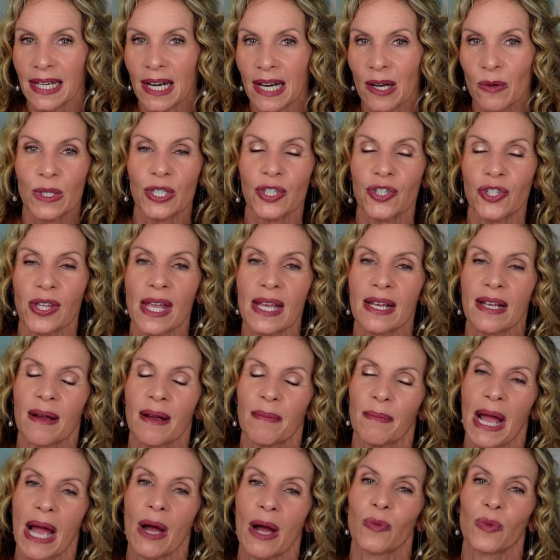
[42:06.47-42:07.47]
I wish they come
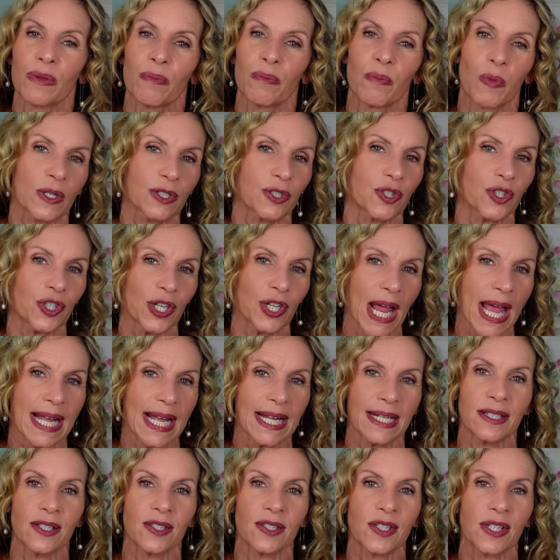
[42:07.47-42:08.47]
out with more
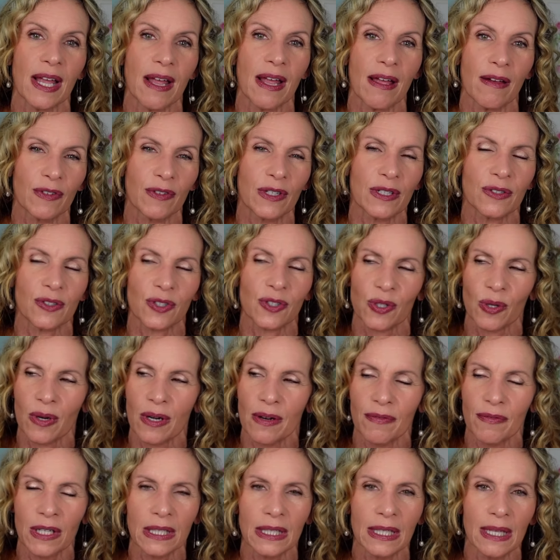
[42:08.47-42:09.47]
shades. They have a sort
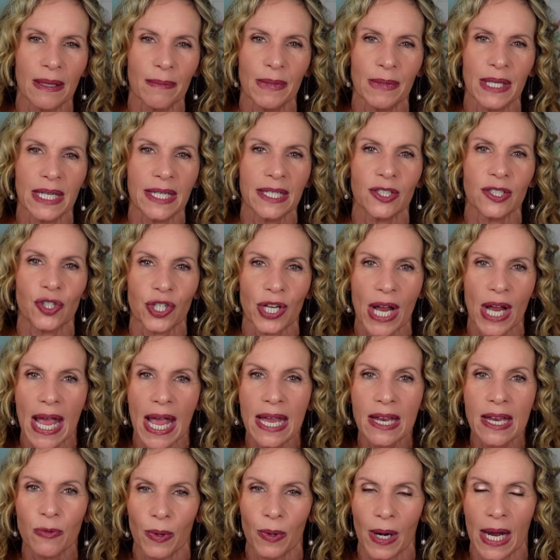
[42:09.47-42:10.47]
of a limited
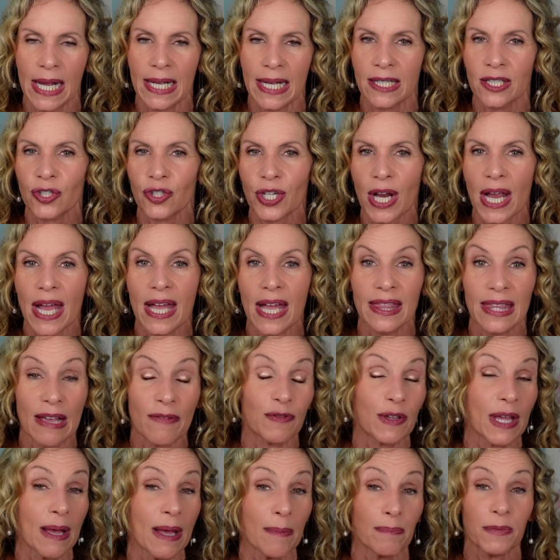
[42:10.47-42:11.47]
shade range and they've
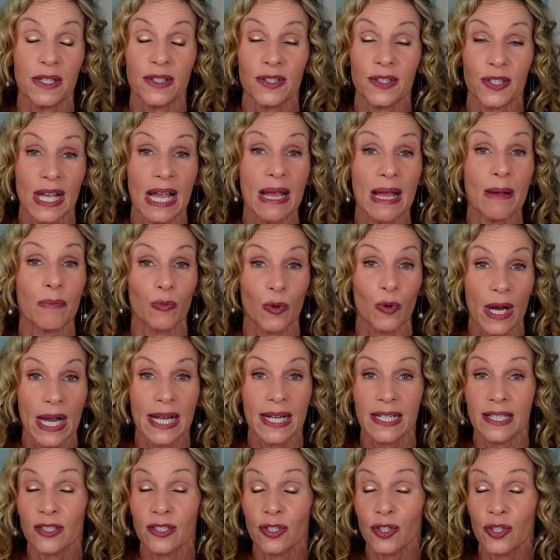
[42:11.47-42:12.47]
kept the same
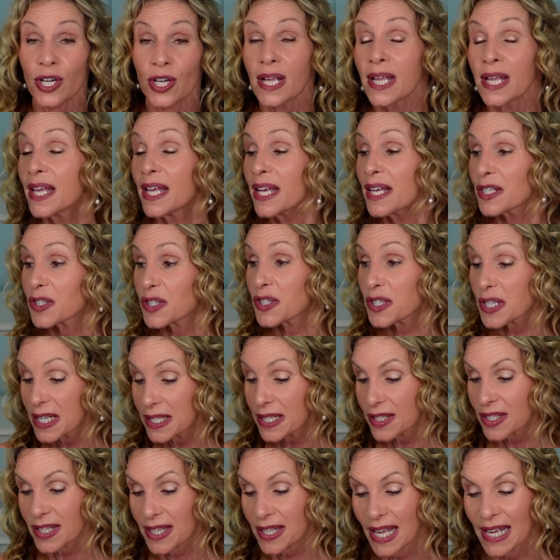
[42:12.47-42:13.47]
range
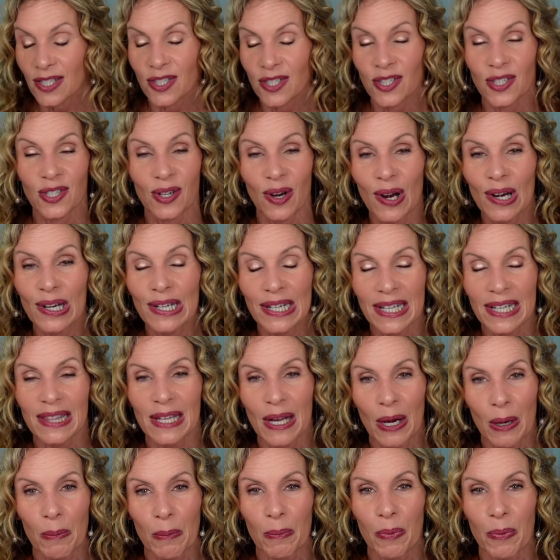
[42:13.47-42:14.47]
since they started
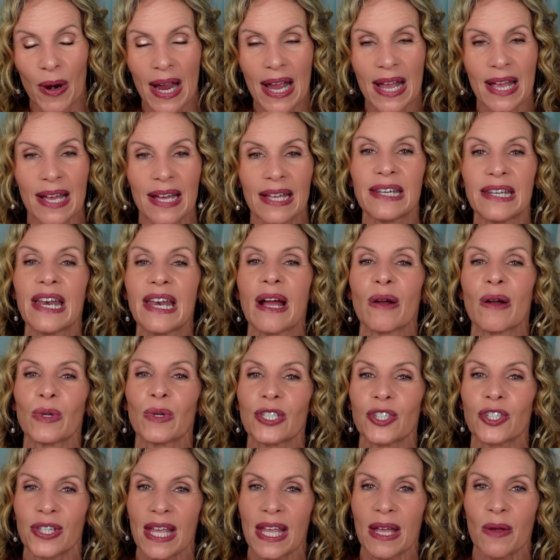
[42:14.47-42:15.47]
their brand, I
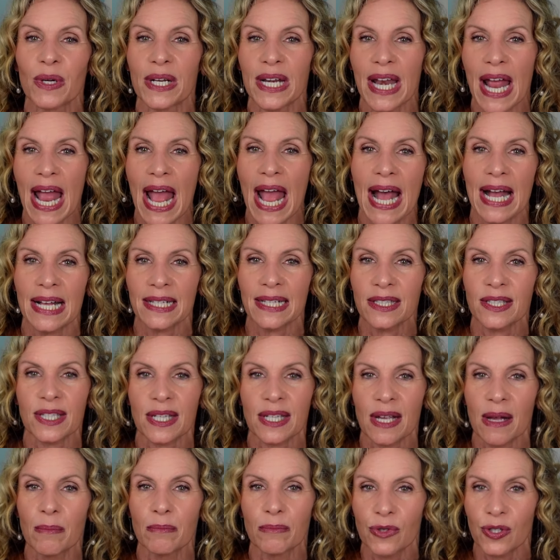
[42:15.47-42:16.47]
wish they would add
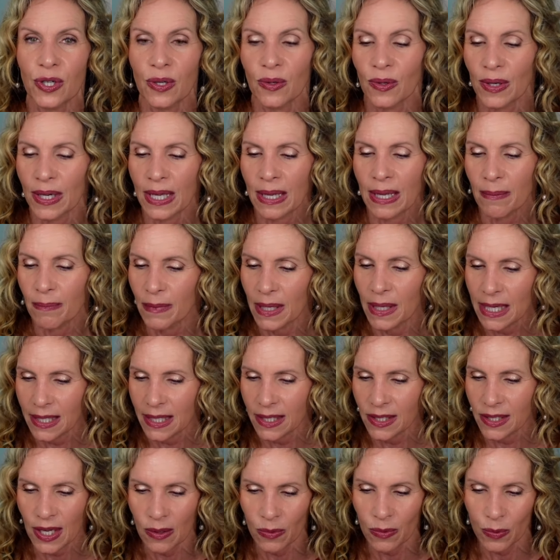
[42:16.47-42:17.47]
some to it
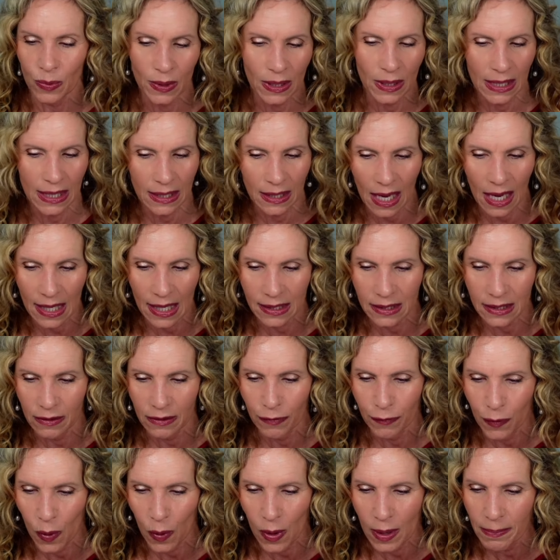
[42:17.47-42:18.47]
because I really like the
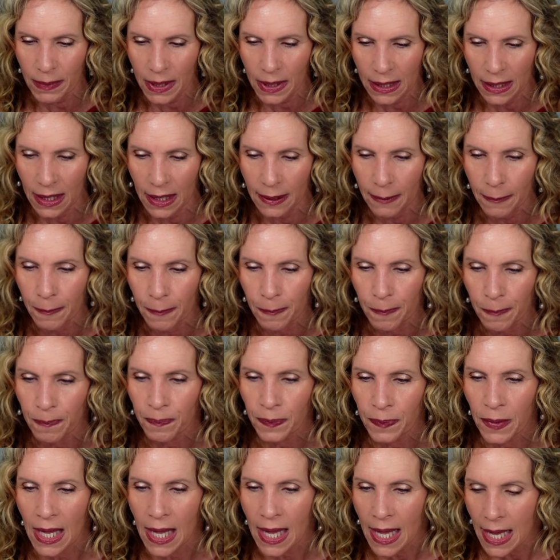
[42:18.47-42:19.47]
formula.
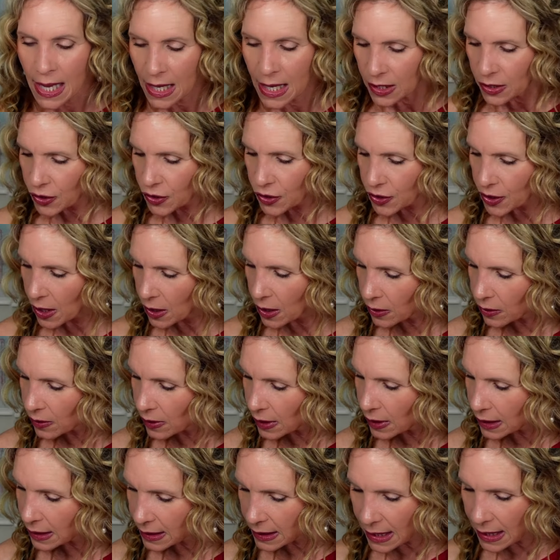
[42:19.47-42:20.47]

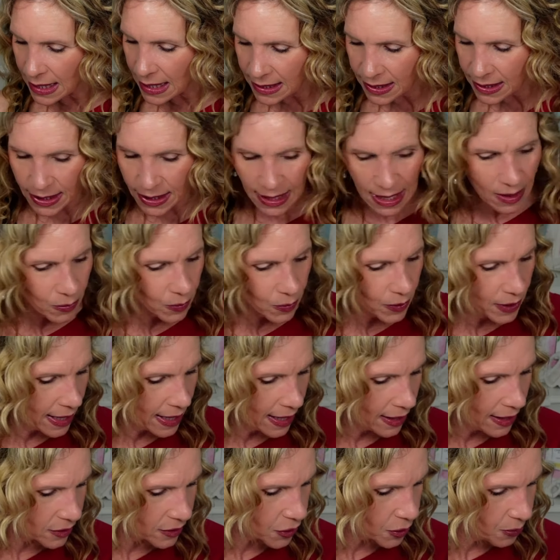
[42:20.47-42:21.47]
So let's see what
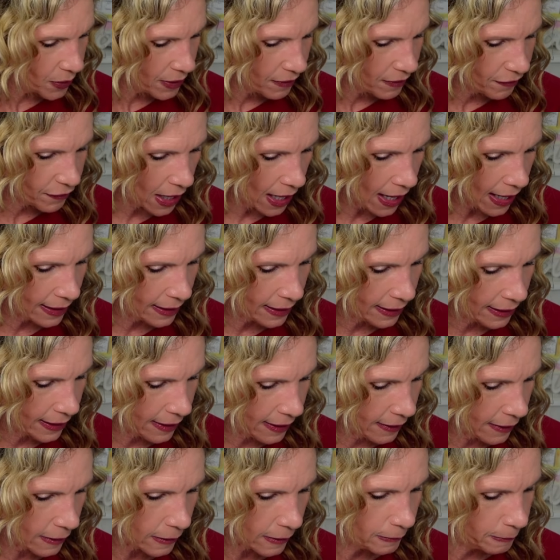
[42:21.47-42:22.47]
else we've got
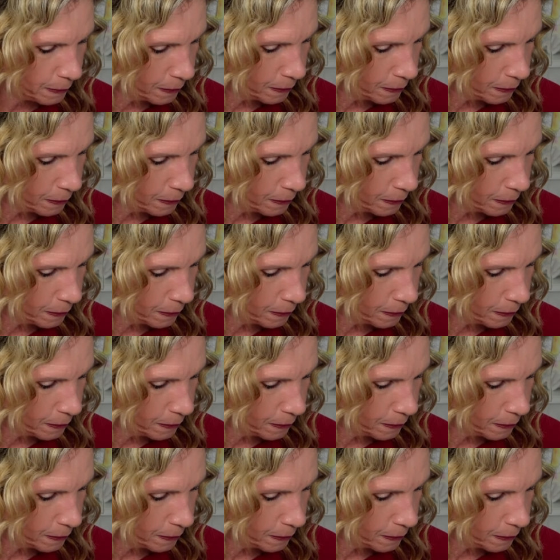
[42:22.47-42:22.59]
here.